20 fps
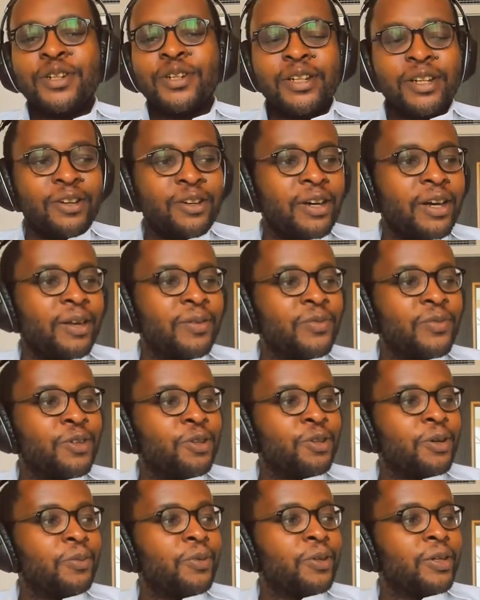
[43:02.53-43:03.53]
sorry, now I'm,
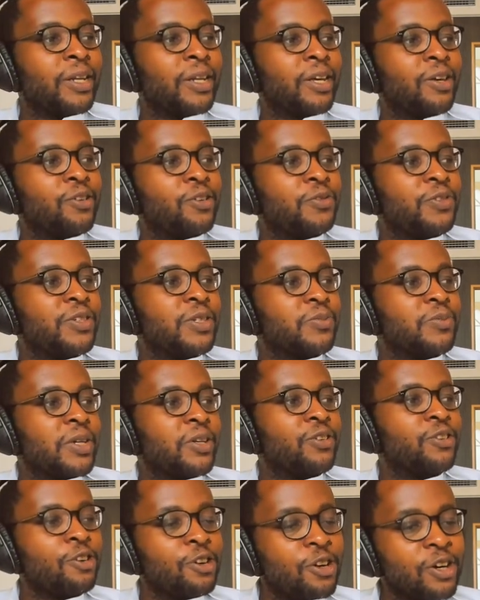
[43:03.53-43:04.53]
I'm looking like a confused man.
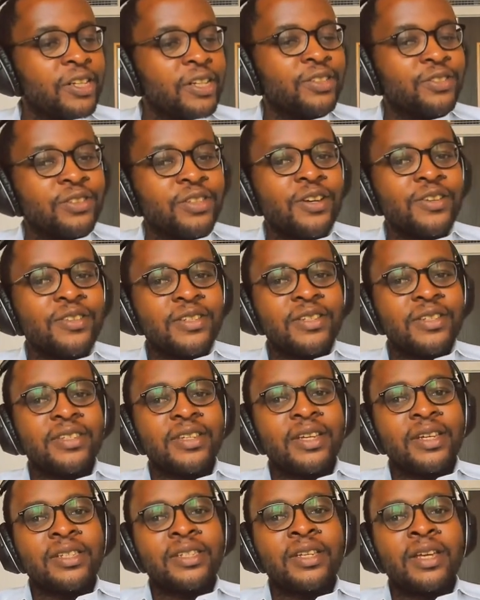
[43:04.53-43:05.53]
August
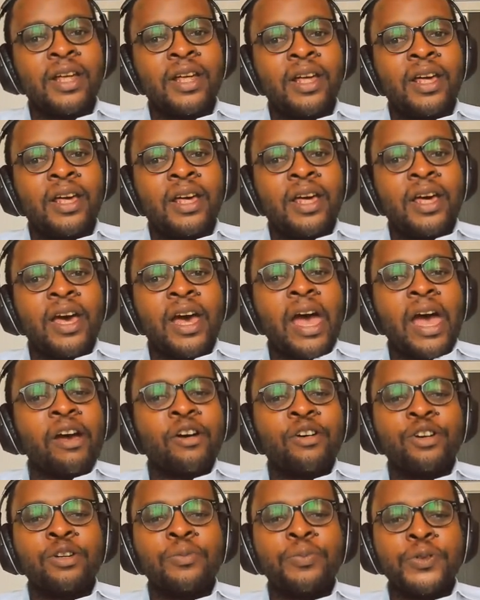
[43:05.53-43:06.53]
2006. I
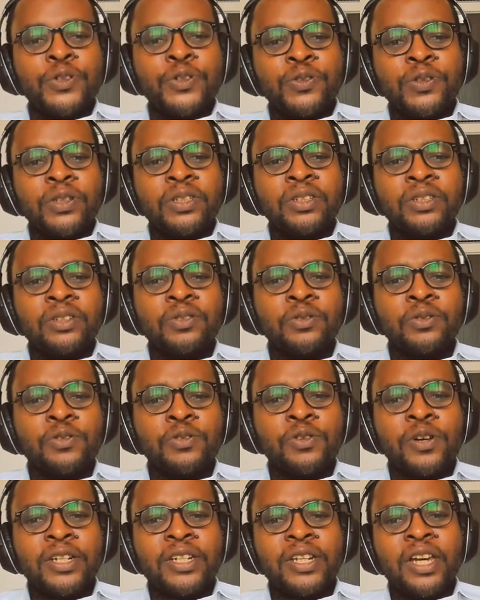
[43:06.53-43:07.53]
got an opportunity to
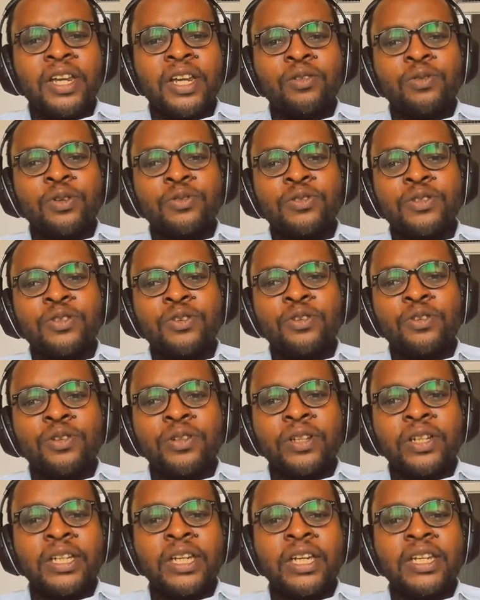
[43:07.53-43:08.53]
go attend what was
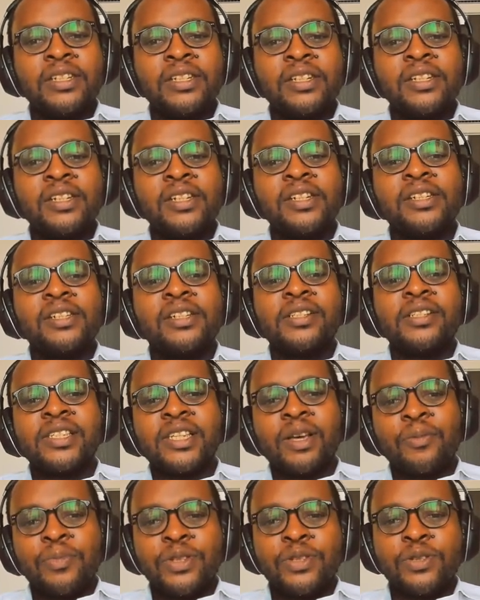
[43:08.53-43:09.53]
called an international
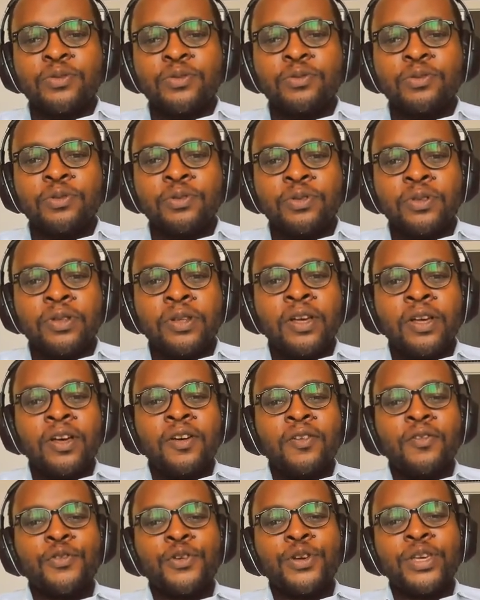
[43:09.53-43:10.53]
summer school
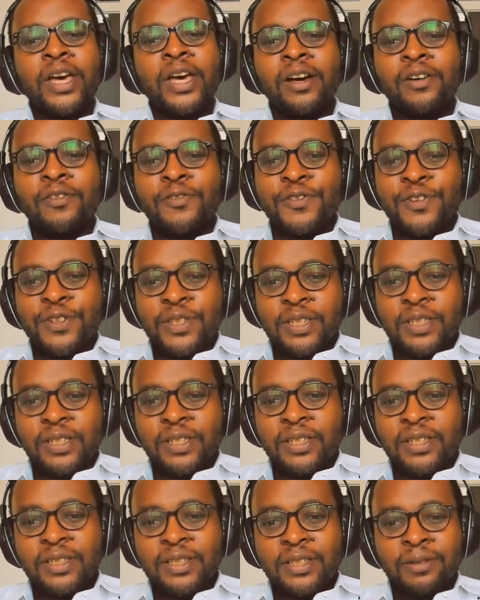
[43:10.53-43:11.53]
for young
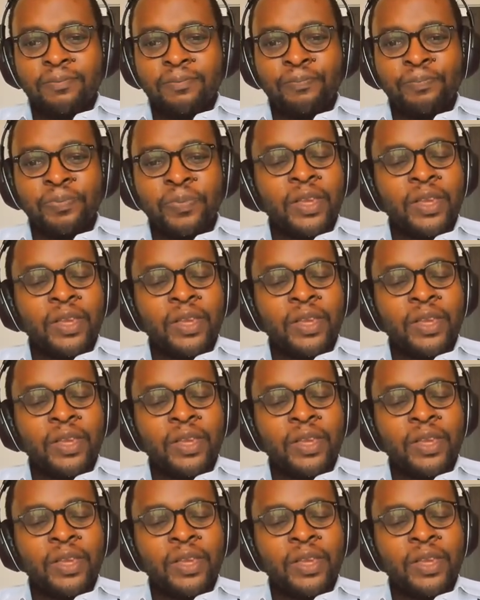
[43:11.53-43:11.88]
physicists.